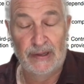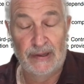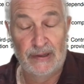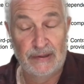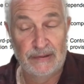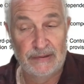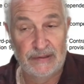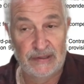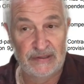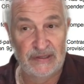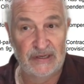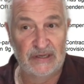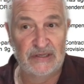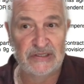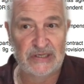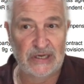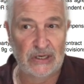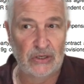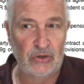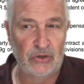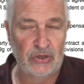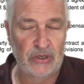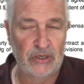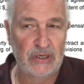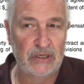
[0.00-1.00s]
The thing is, I
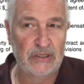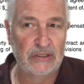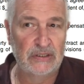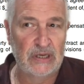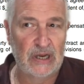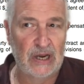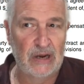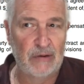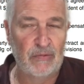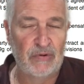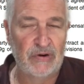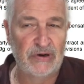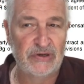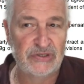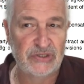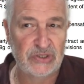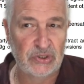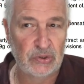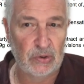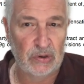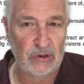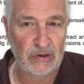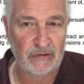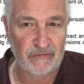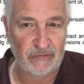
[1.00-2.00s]
look at it, I want to see
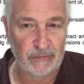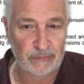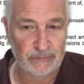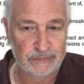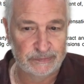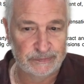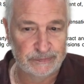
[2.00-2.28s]
all of them.